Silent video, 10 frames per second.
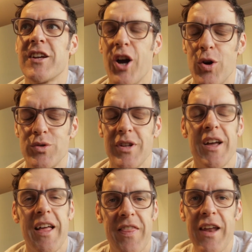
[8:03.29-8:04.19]
coast.
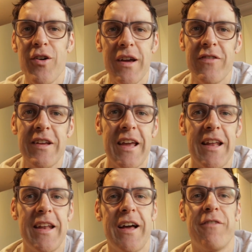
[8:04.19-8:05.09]
They're not even
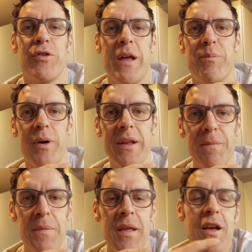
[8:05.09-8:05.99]
getting it up on their
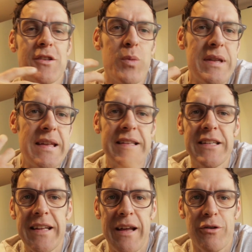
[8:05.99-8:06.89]
body. So we need
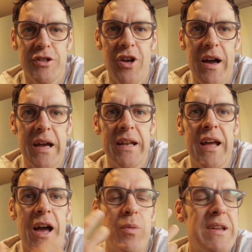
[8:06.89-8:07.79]
to get outside
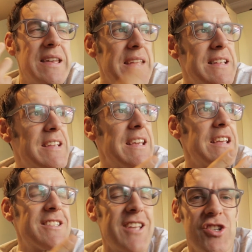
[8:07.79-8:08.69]
and we need to
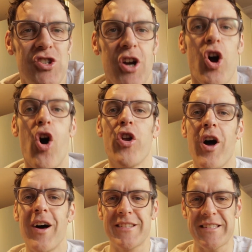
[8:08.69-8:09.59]
get sunshine on our